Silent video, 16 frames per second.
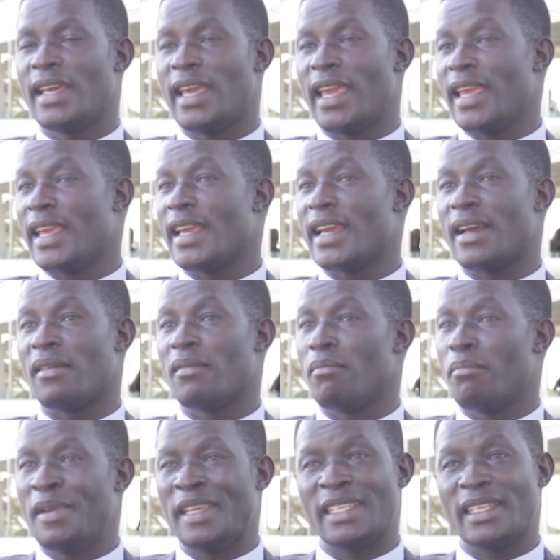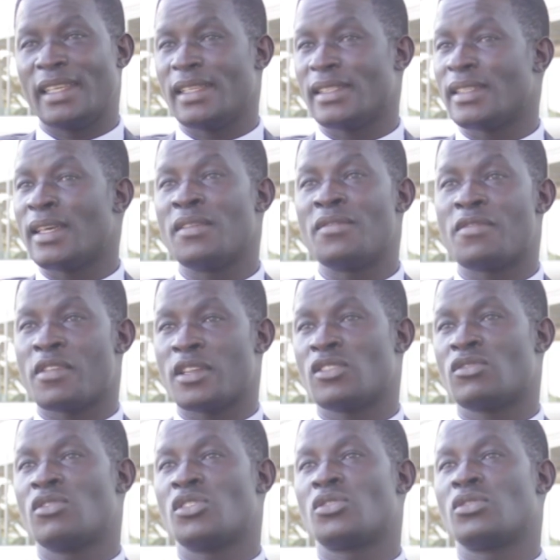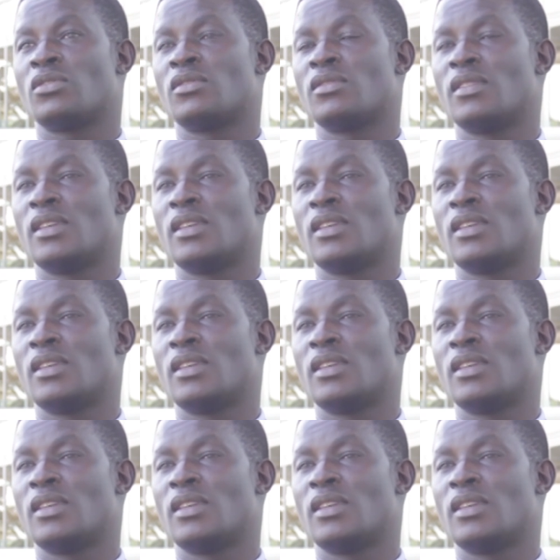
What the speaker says: Anger, bitterness, and frustration